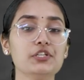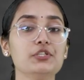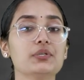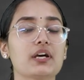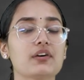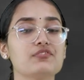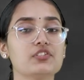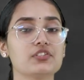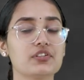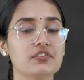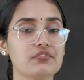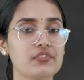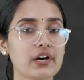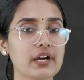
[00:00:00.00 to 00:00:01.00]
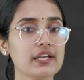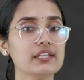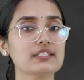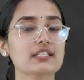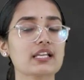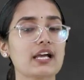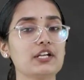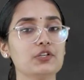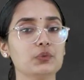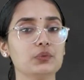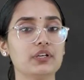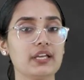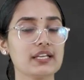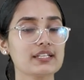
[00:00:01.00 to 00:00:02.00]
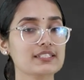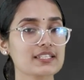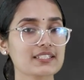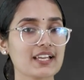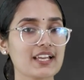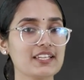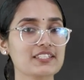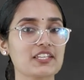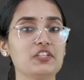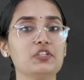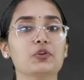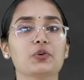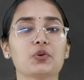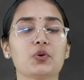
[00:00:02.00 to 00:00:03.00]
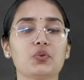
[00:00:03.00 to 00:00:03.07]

you have to revise and do the exercise in your